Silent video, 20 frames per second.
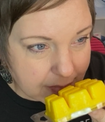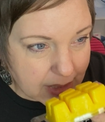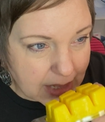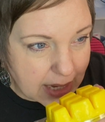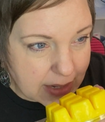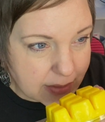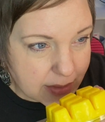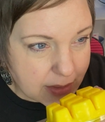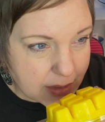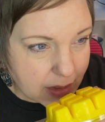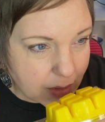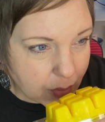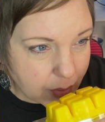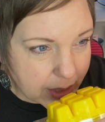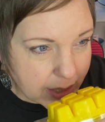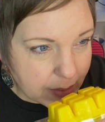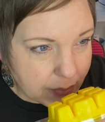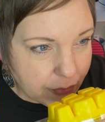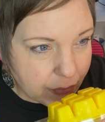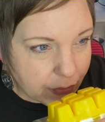And then the
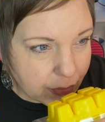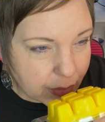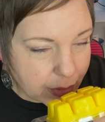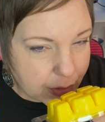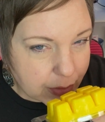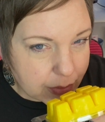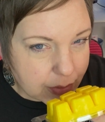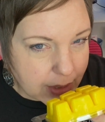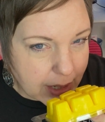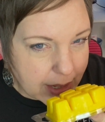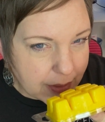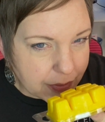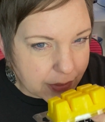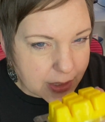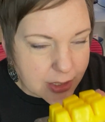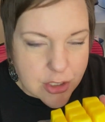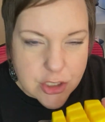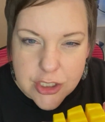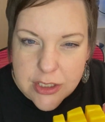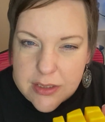grapefruit, I
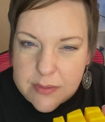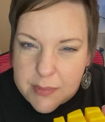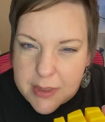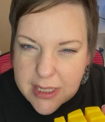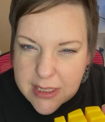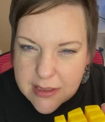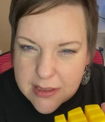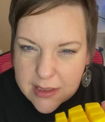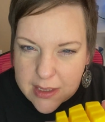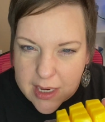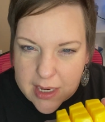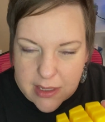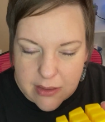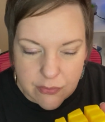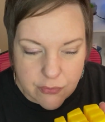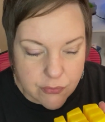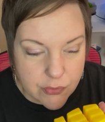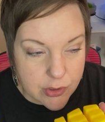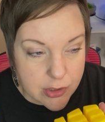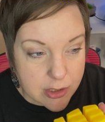think, just makes it kind of
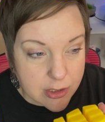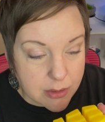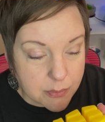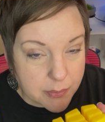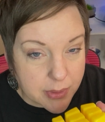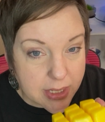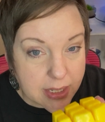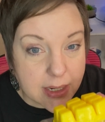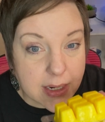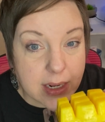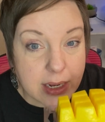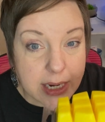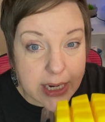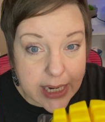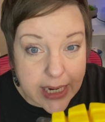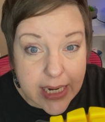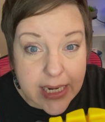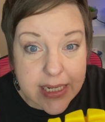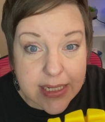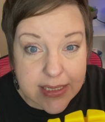fuller, but
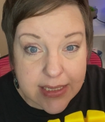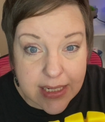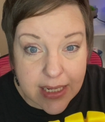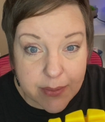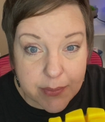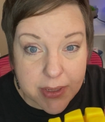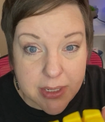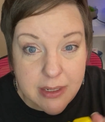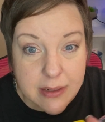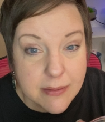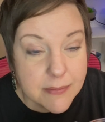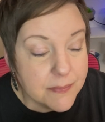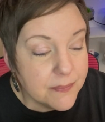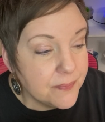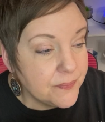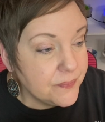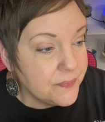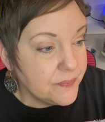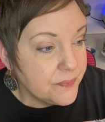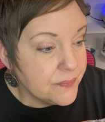it is lemon.
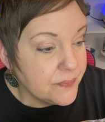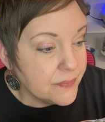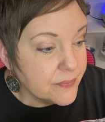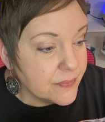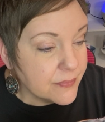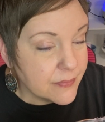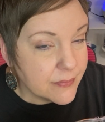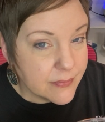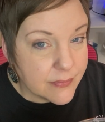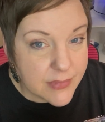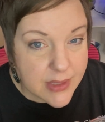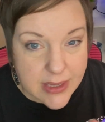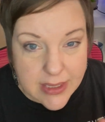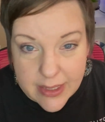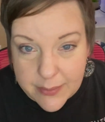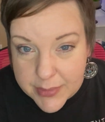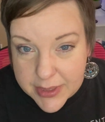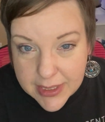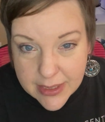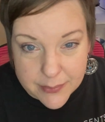
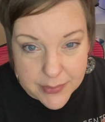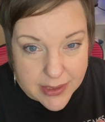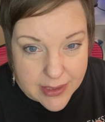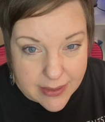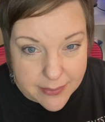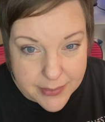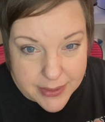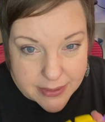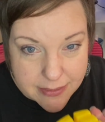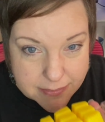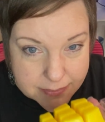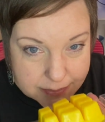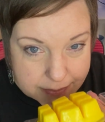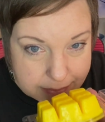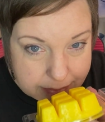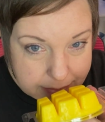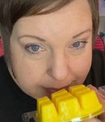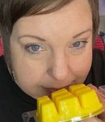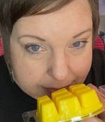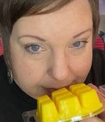Lemon.
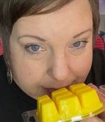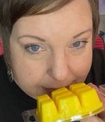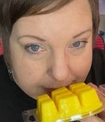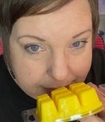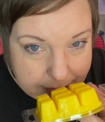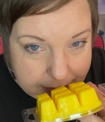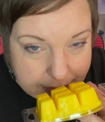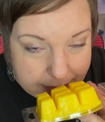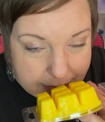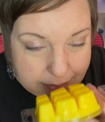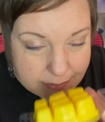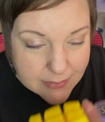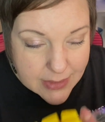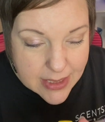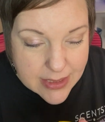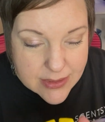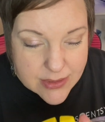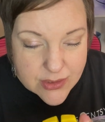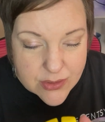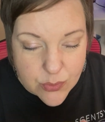
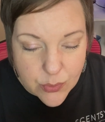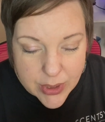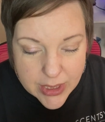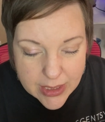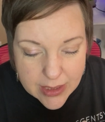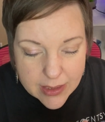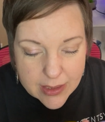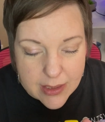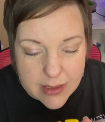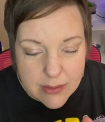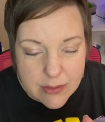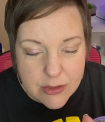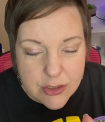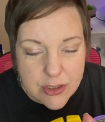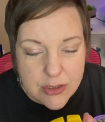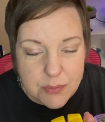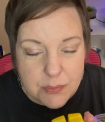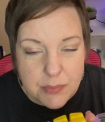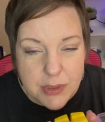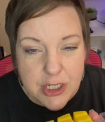And sweet and
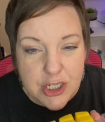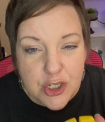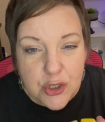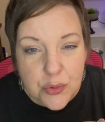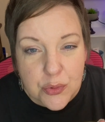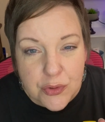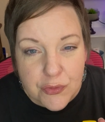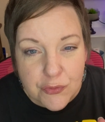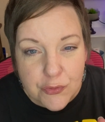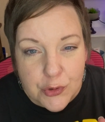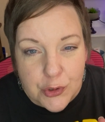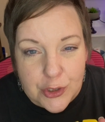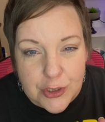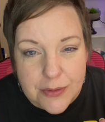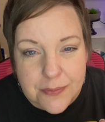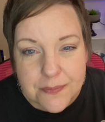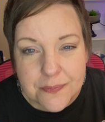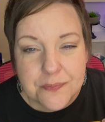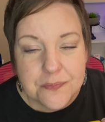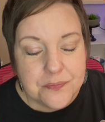just
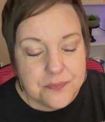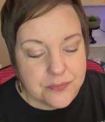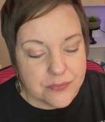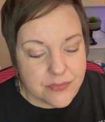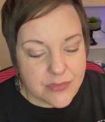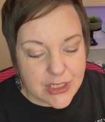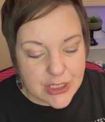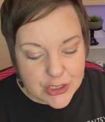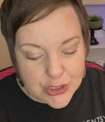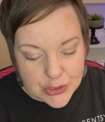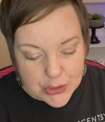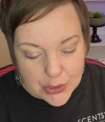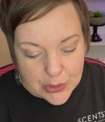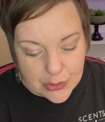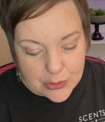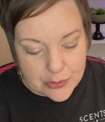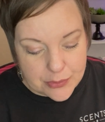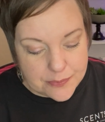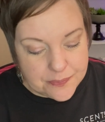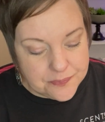beautiful.
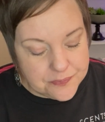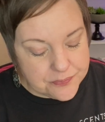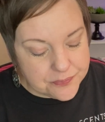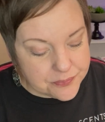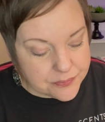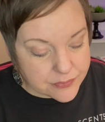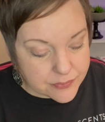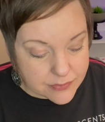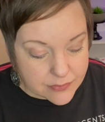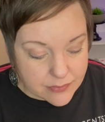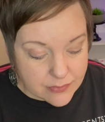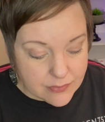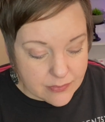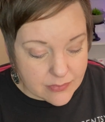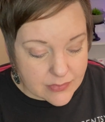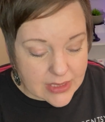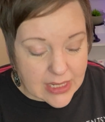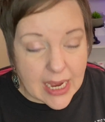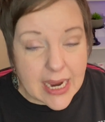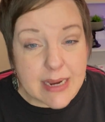So
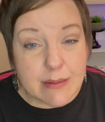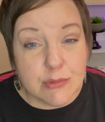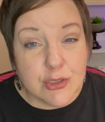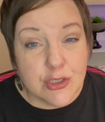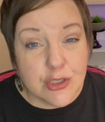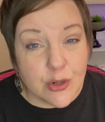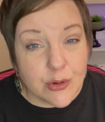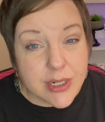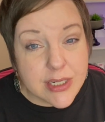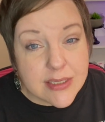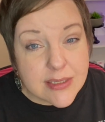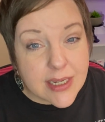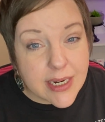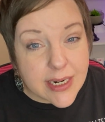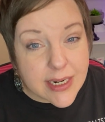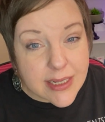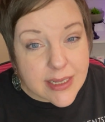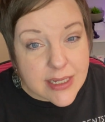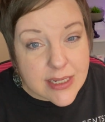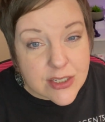I am so
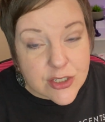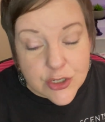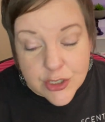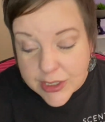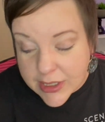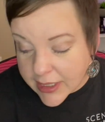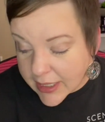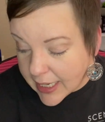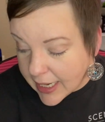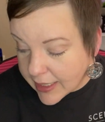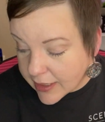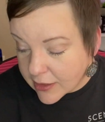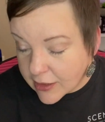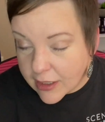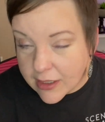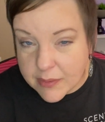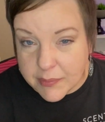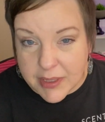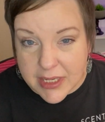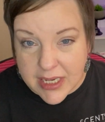excited these are in the
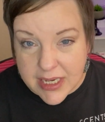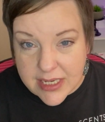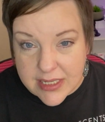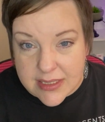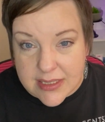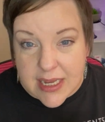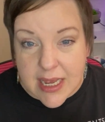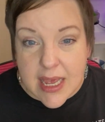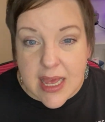catalog because